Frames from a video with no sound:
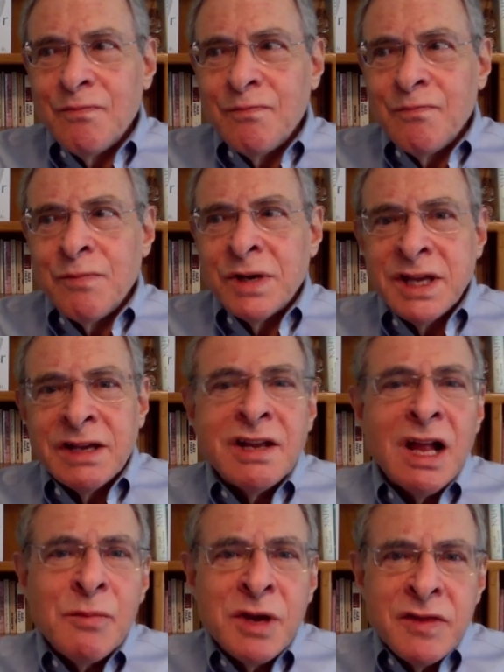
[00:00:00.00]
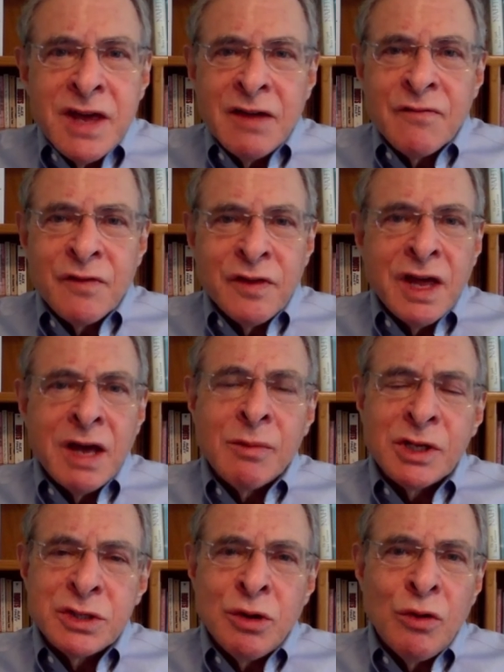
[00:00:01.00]
But they tell me that for them,
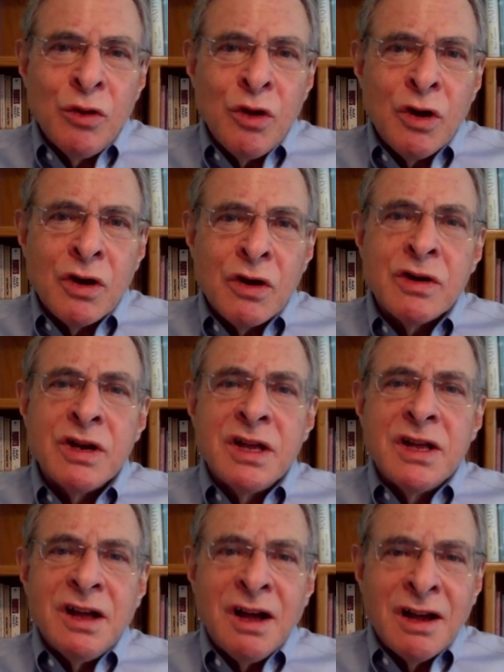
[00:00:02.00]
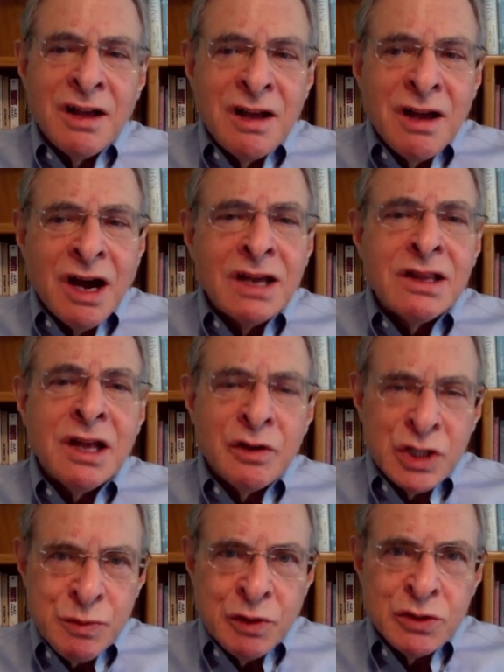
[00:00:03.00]
it's no longer a guideline you're
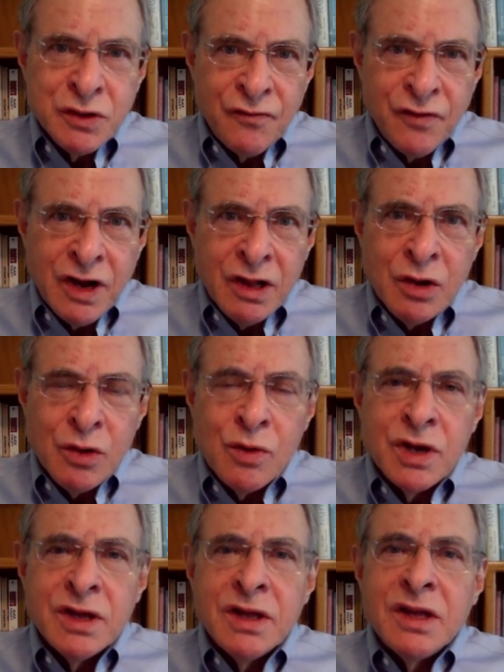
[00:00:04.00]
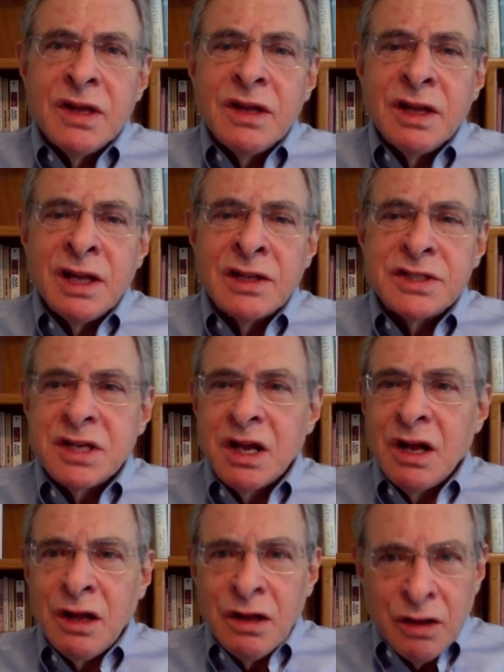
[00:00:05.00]
supposed to follow. It's
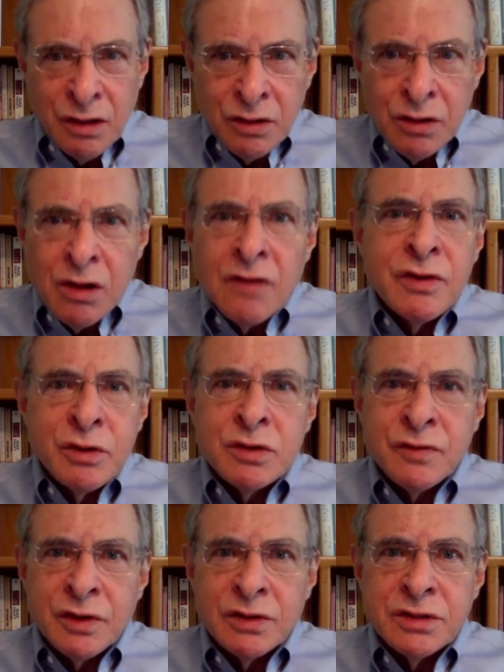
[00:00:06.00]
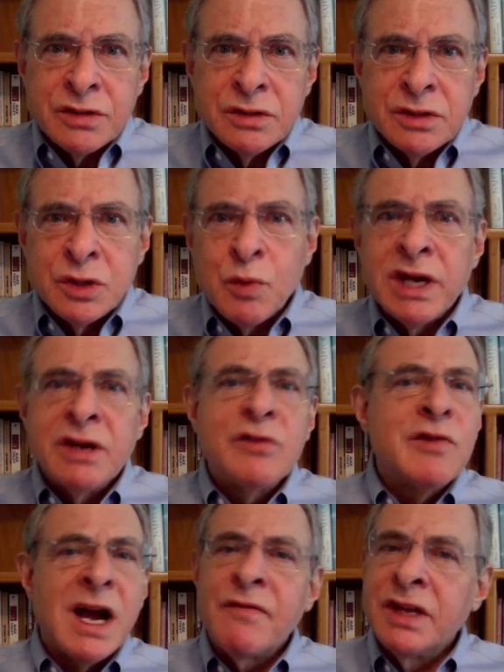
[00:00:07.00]
a law of the universe, the way
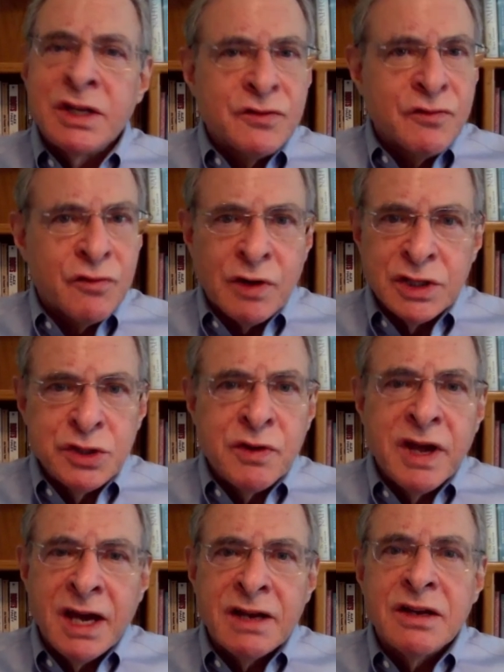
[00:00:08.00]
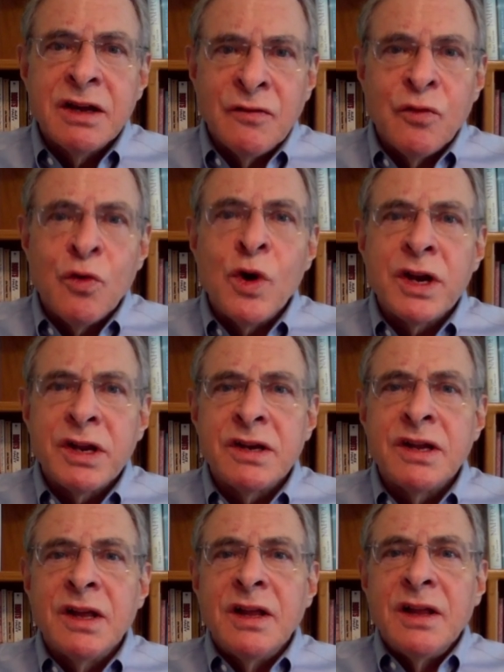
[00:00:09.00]
gravity is for us. You can't avoid it.
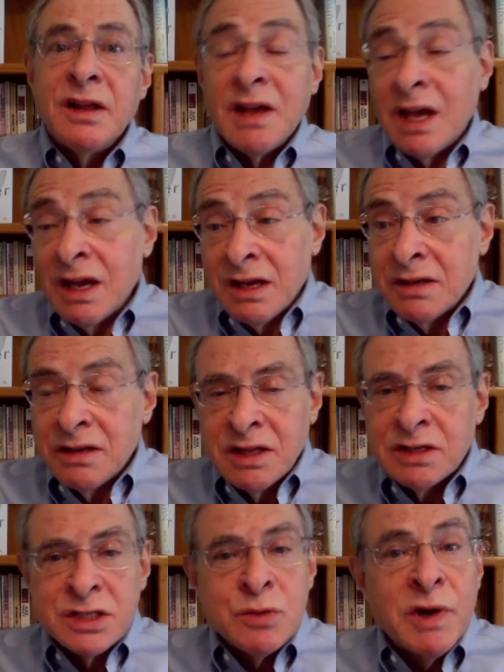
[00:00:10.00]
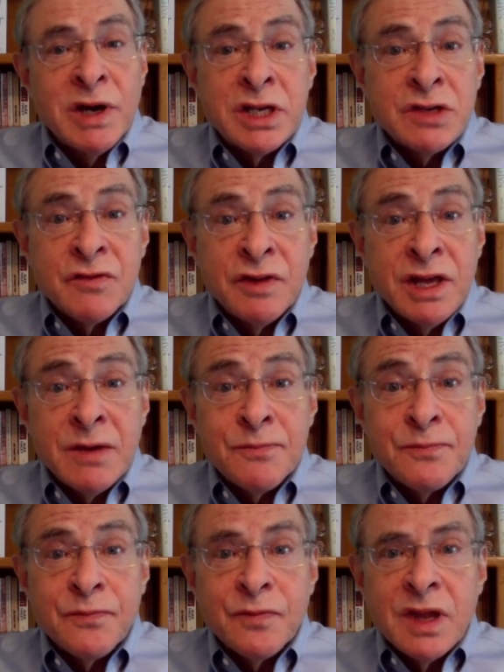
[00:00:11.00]
And this is the way it is for them,
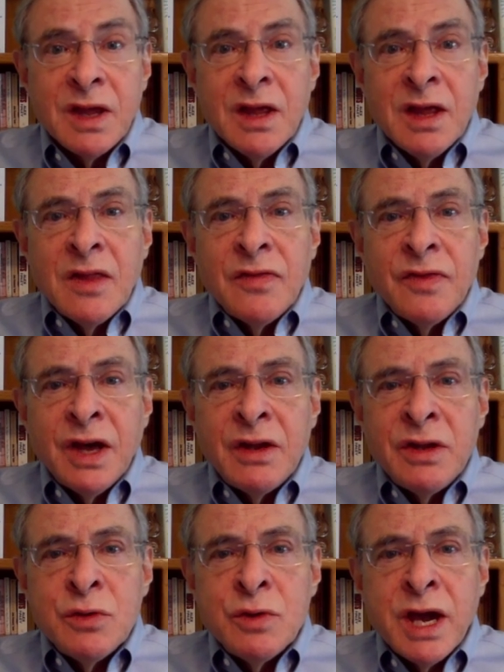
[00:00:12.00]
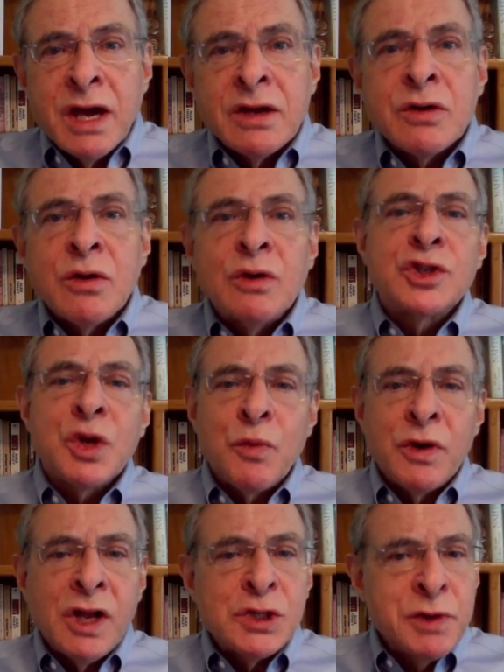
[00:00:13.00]
that you can't hurt
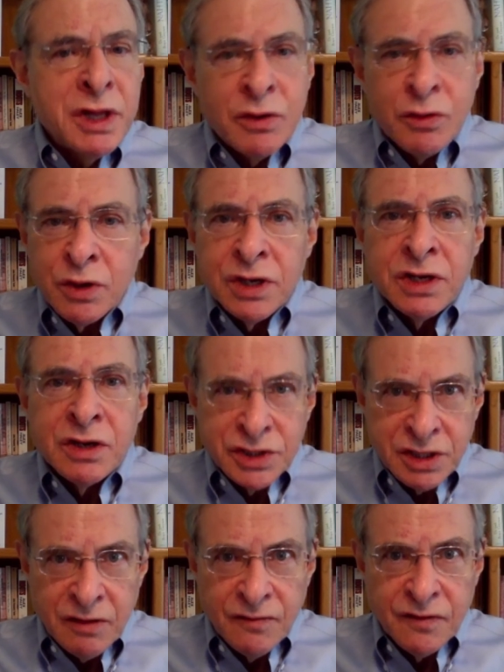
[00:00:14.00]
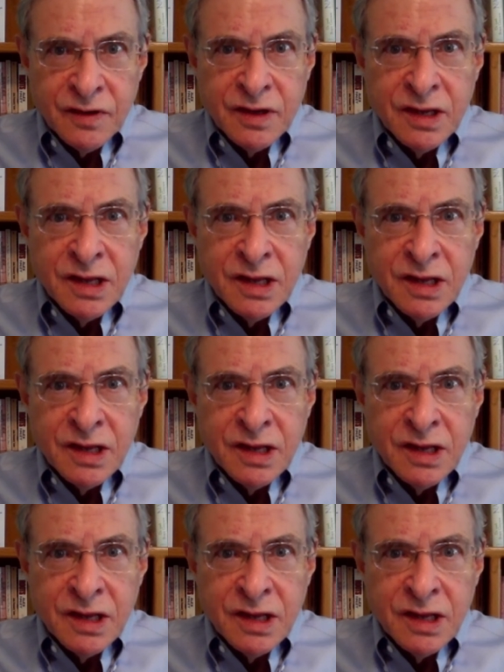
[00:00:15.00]
someone else without hurting yourself.